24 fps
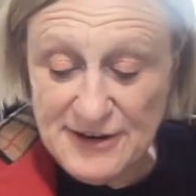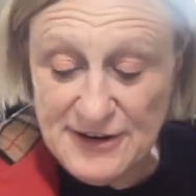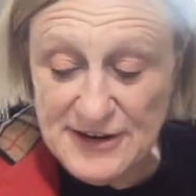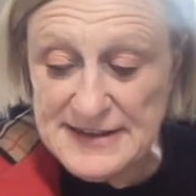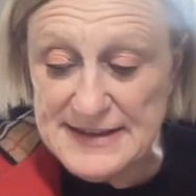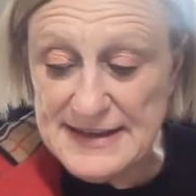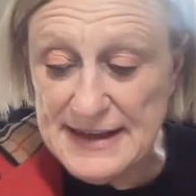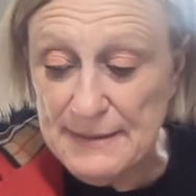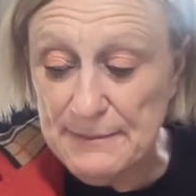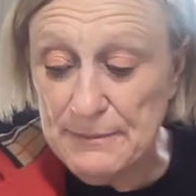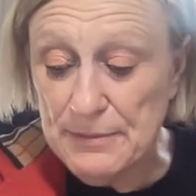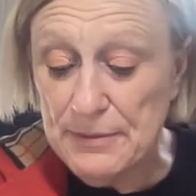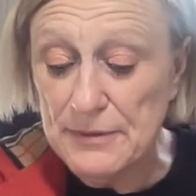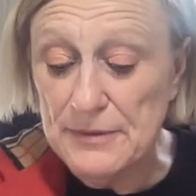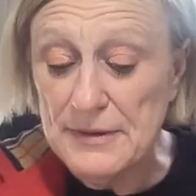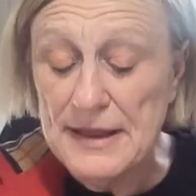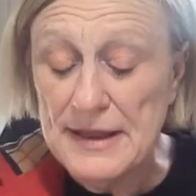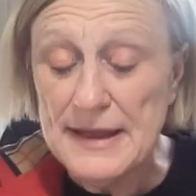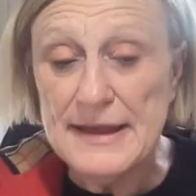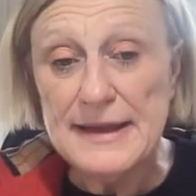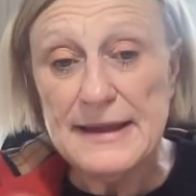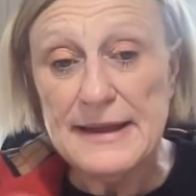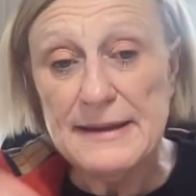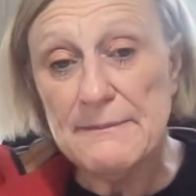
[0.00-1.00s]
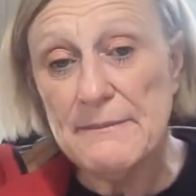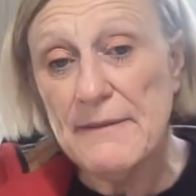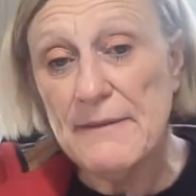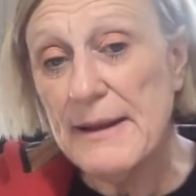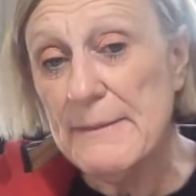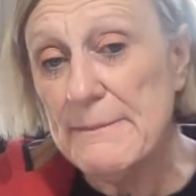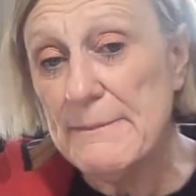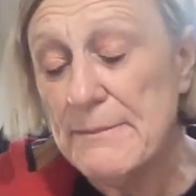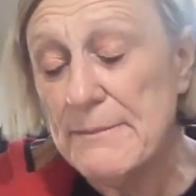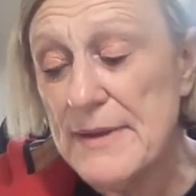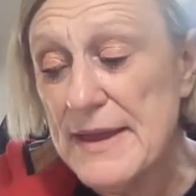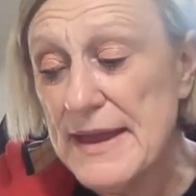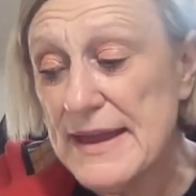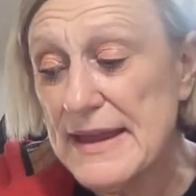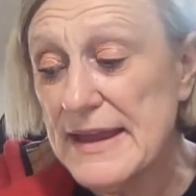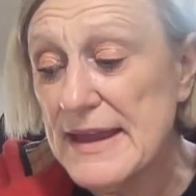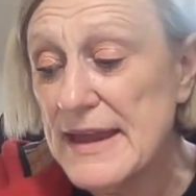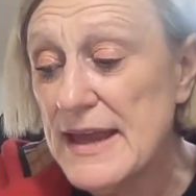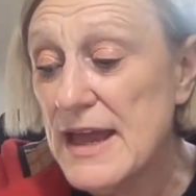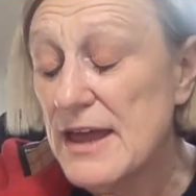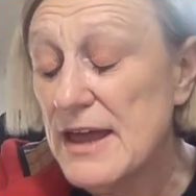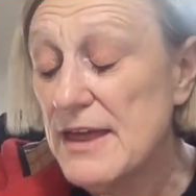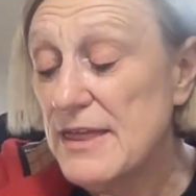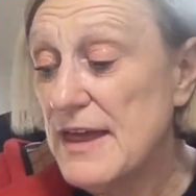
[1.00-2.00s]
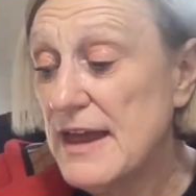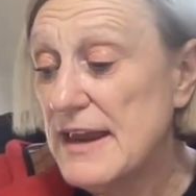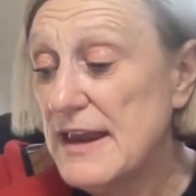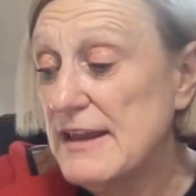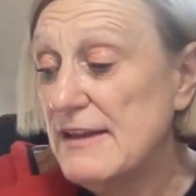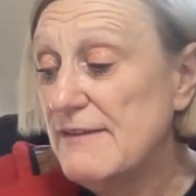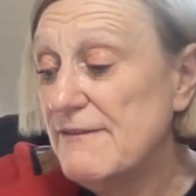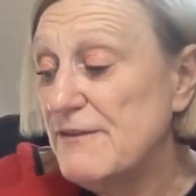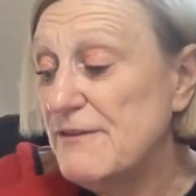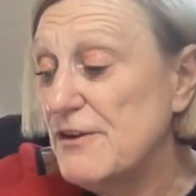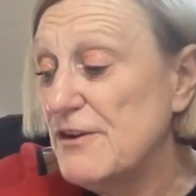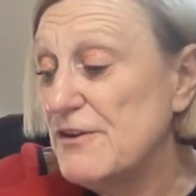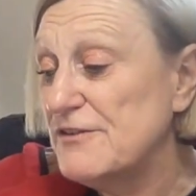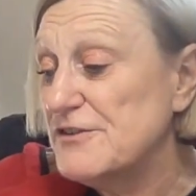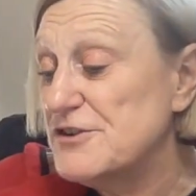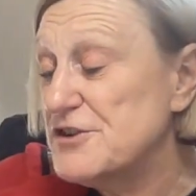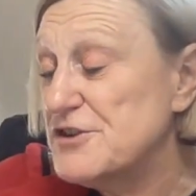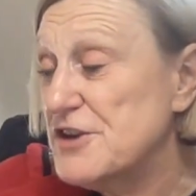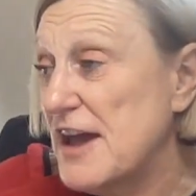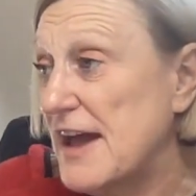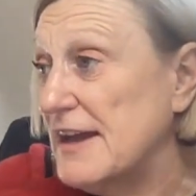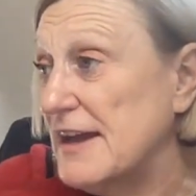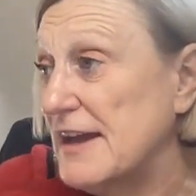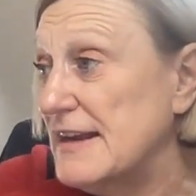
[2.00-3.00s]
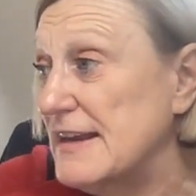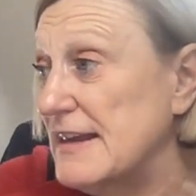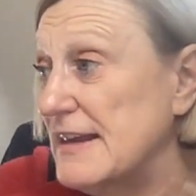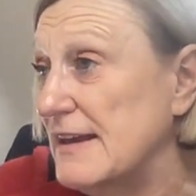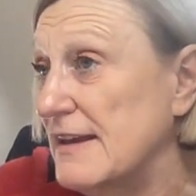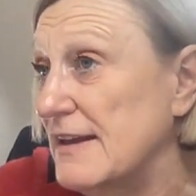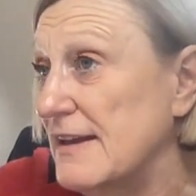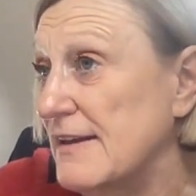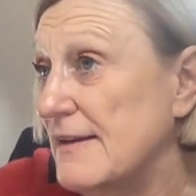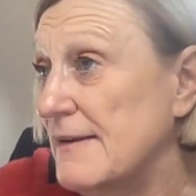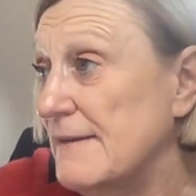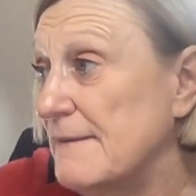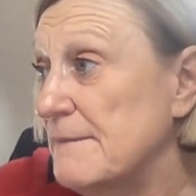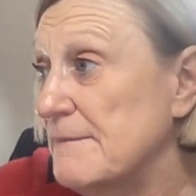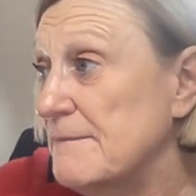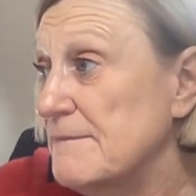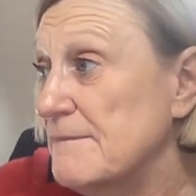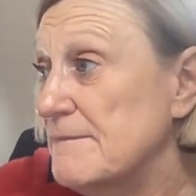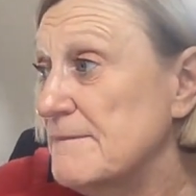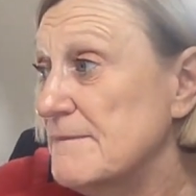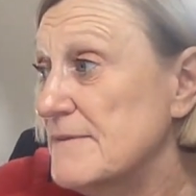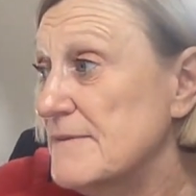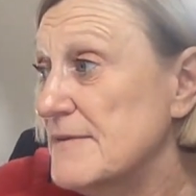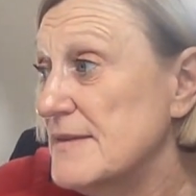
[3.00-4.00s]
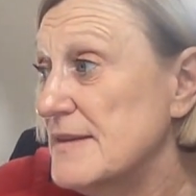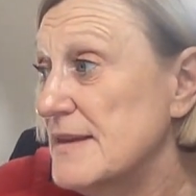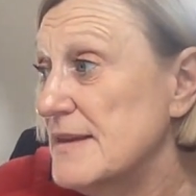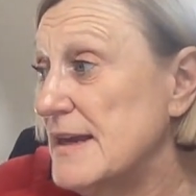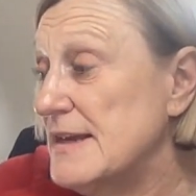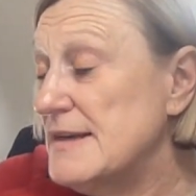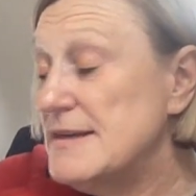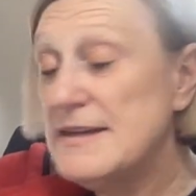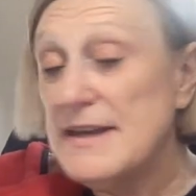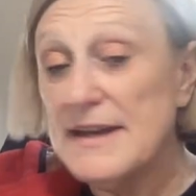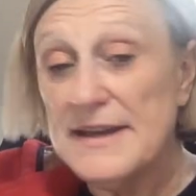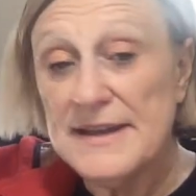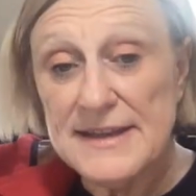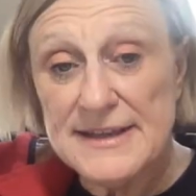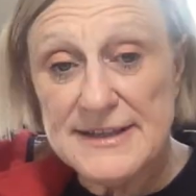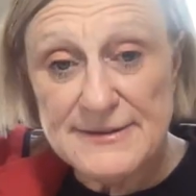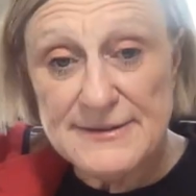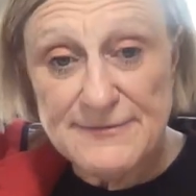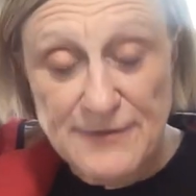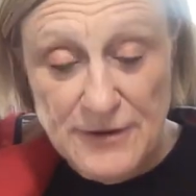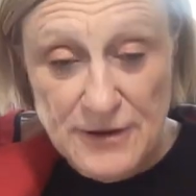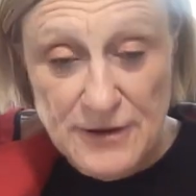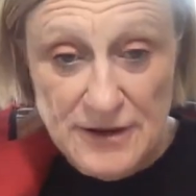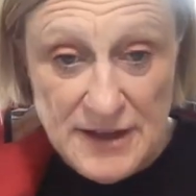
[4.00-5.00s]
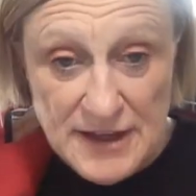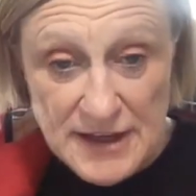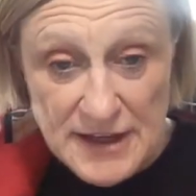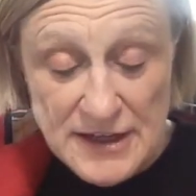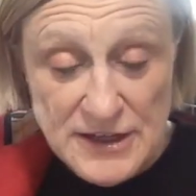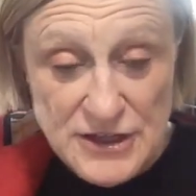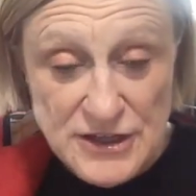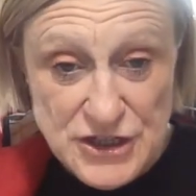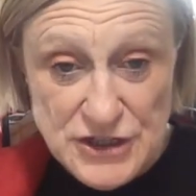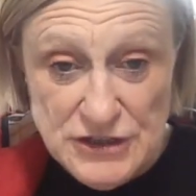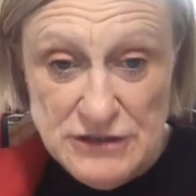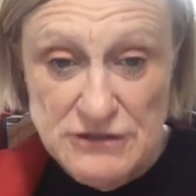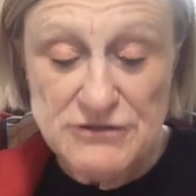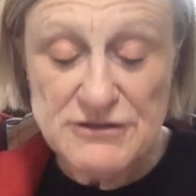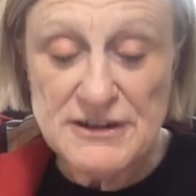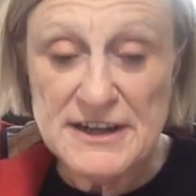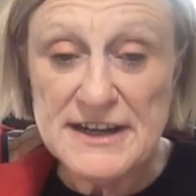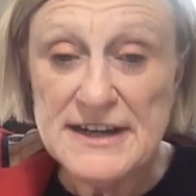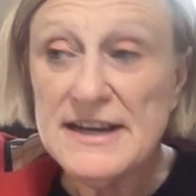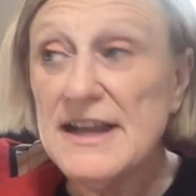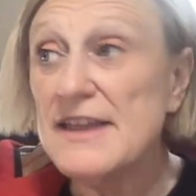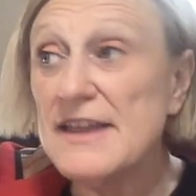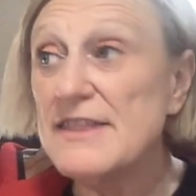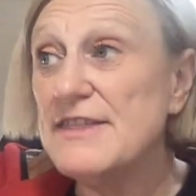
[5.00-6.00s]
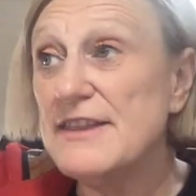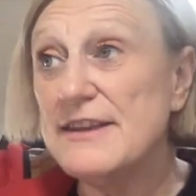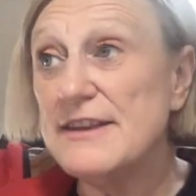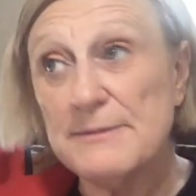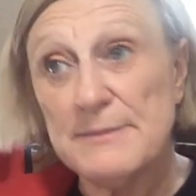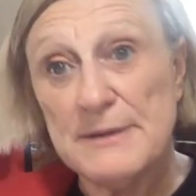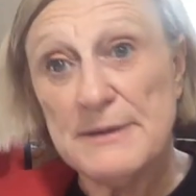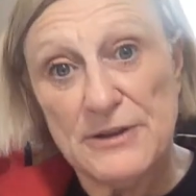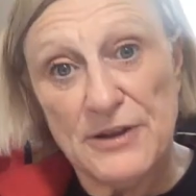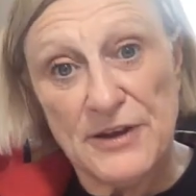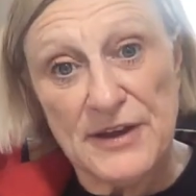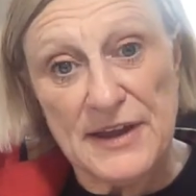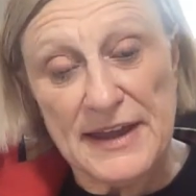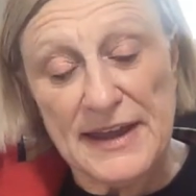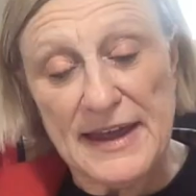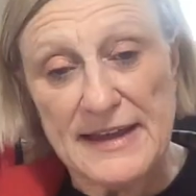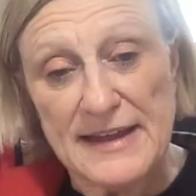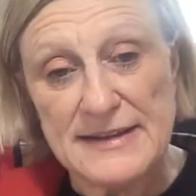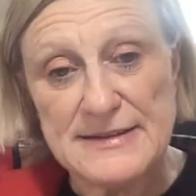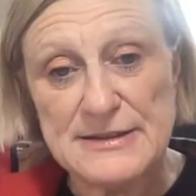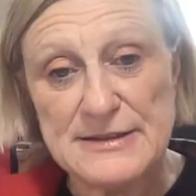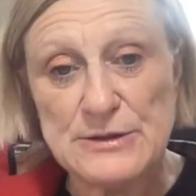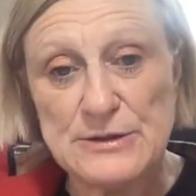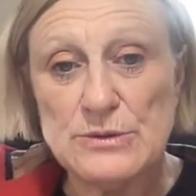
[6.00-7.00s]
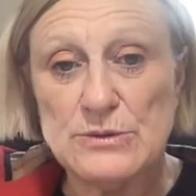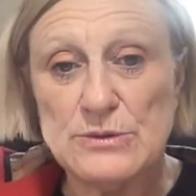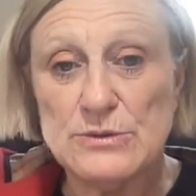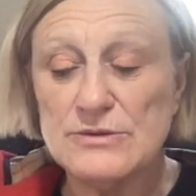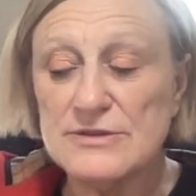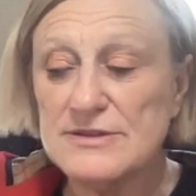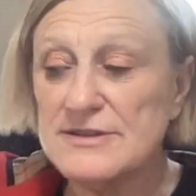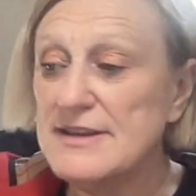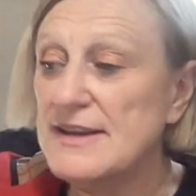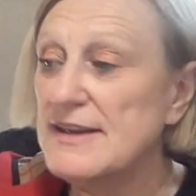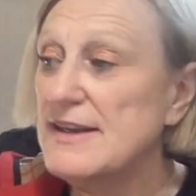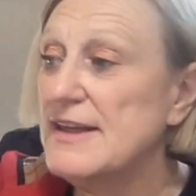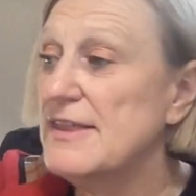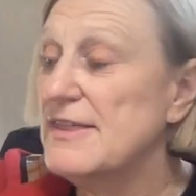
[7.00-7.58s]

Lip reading: for example, it might be that if you're targeting NDIS for children, then you'd be looking at schools.